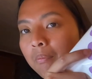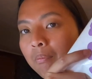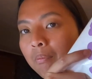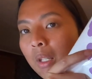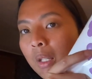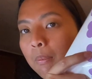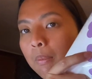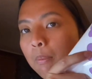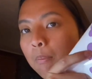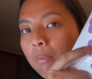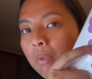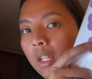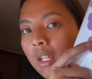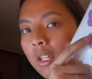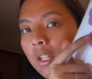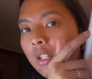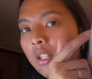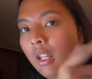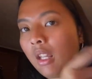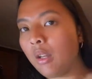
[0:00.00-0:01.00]
baby
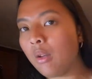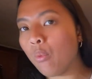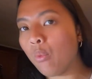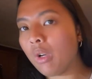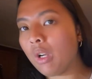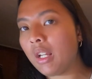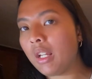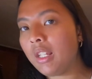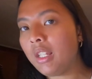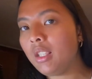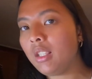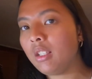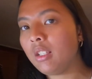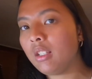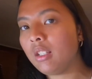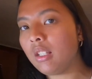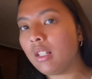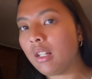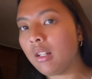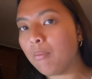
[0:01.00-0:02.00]
pink and white
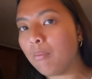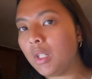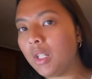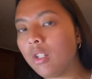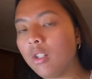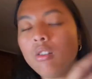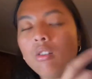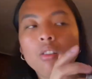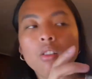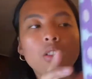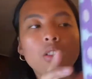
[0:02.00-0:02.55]
in the middle.